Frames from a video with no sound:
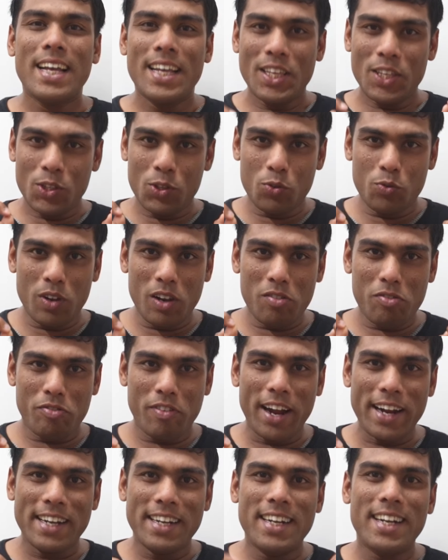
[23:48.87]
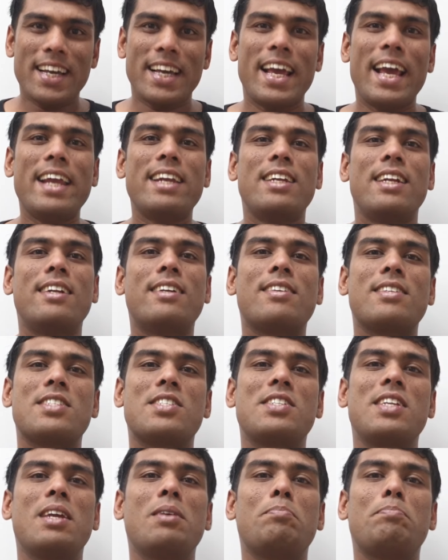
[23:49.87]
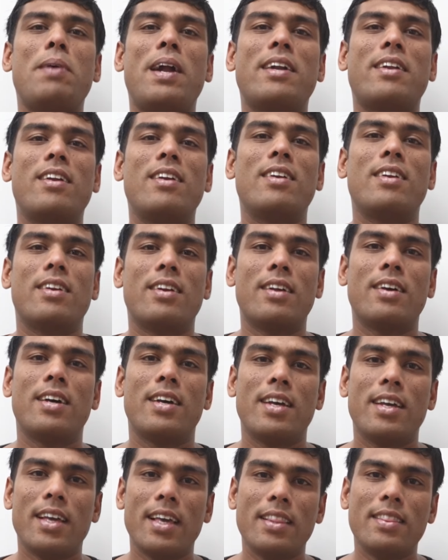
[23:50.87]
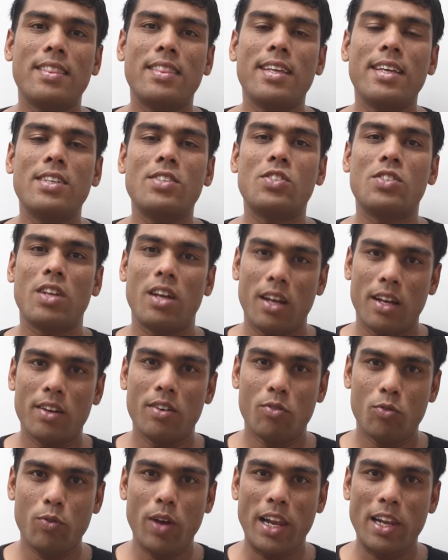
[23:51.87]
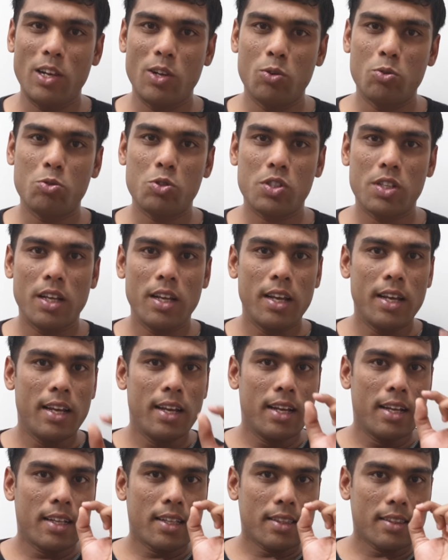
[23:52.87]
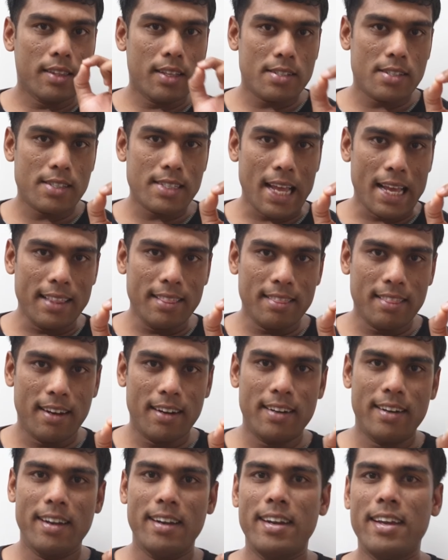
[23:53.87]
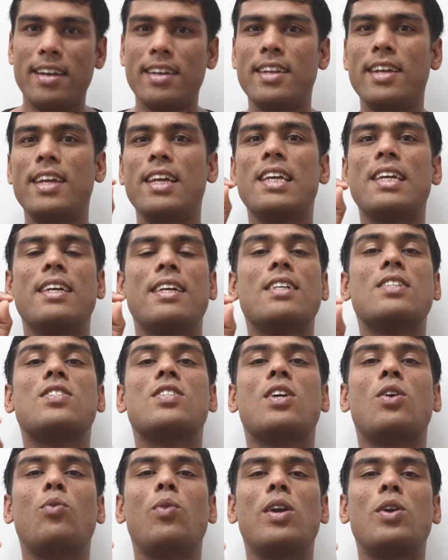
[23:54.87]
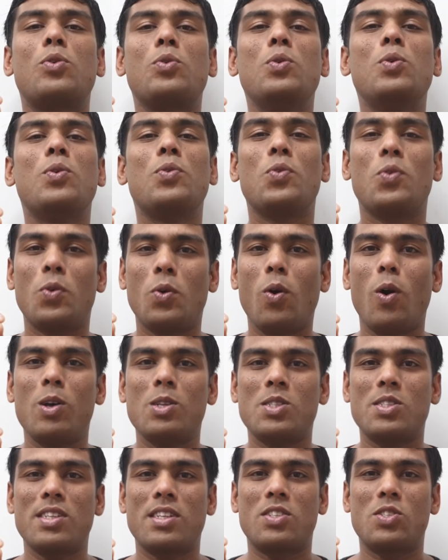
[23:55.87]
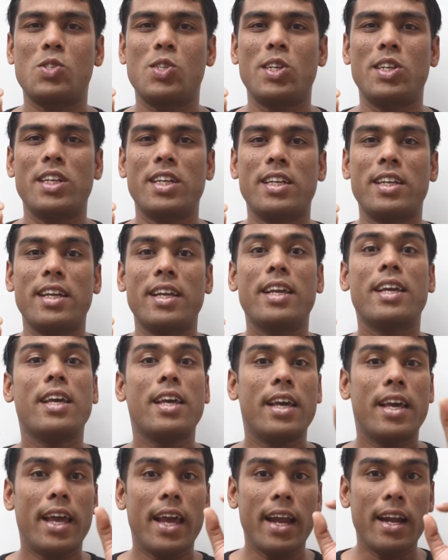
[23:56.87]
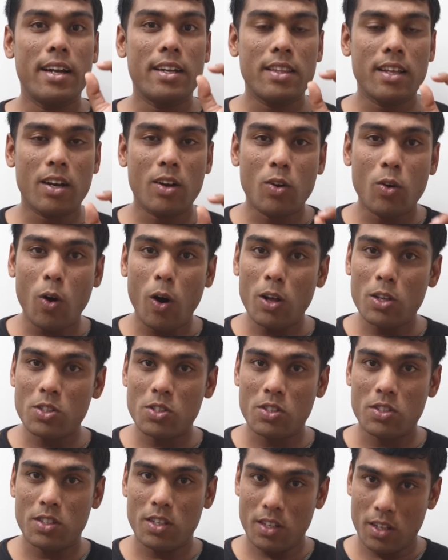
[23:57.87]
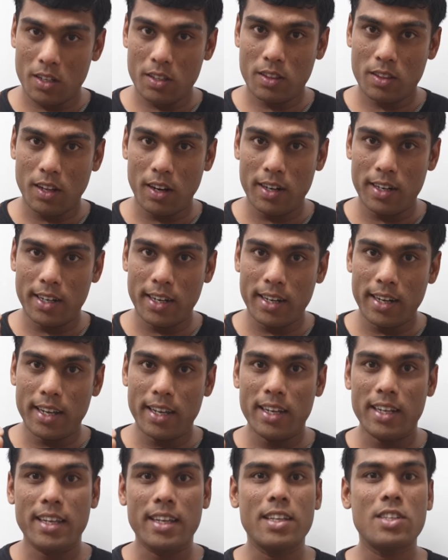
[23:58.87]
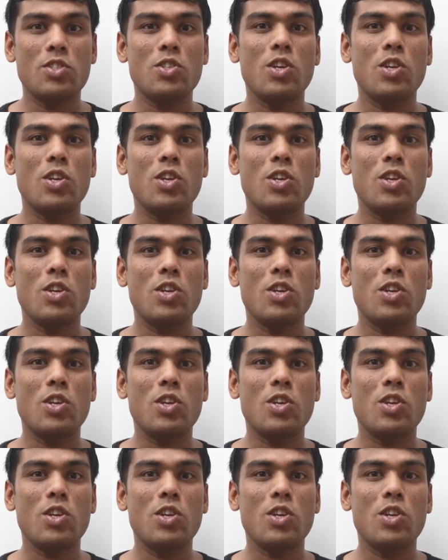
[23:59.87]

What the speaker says: You will find an interesting pattern in these values. The sine 30 degree is equal to cos 60 degree and the cos 30 degree is